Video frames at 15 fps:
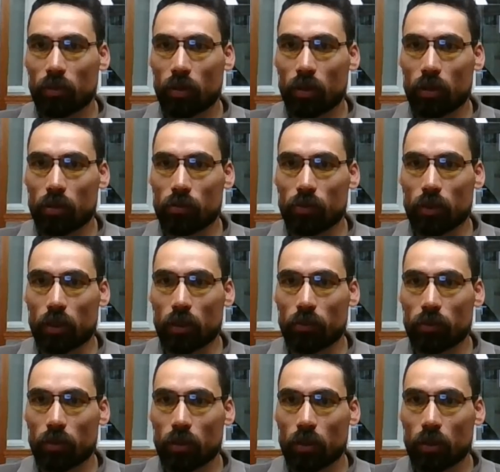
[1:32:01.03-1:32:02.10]
this will give,
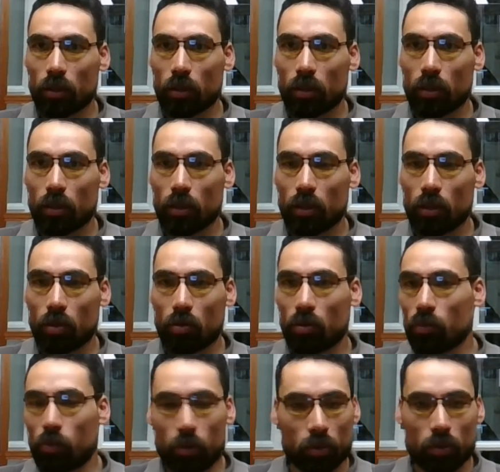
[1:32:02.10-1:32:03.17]
or
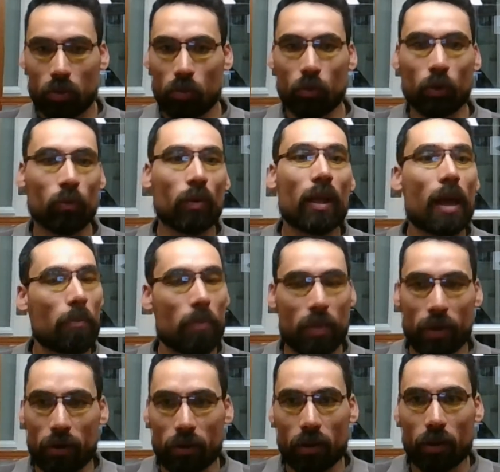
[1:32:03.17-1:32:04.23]
what will happen
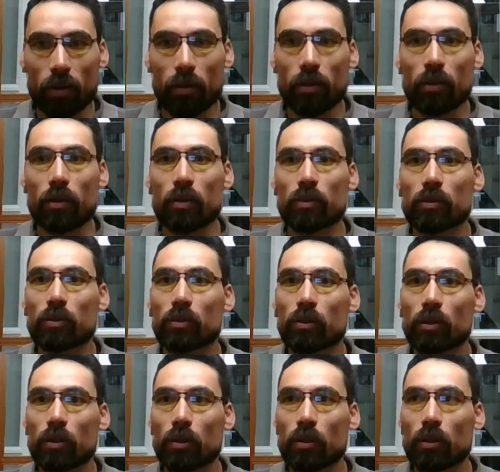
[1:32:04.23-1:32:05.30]
there in these
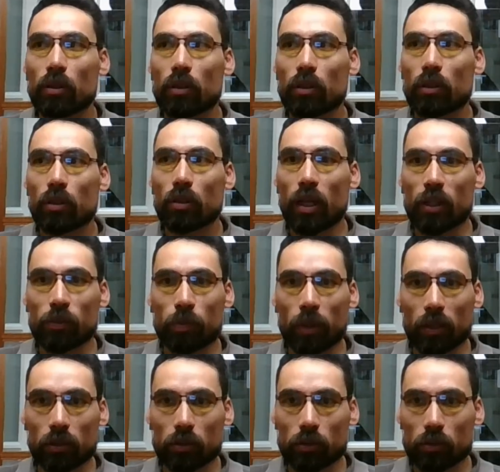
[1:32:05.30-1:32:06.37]

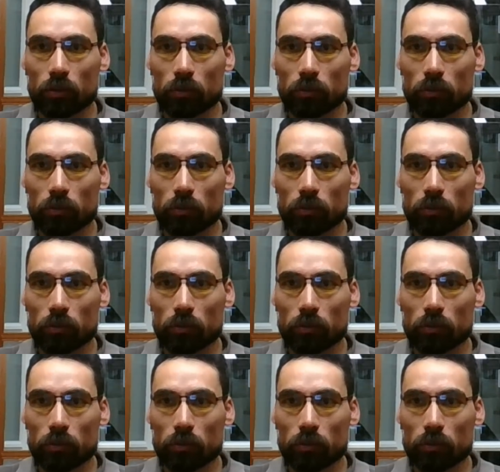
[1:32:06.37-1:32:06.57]
aspects.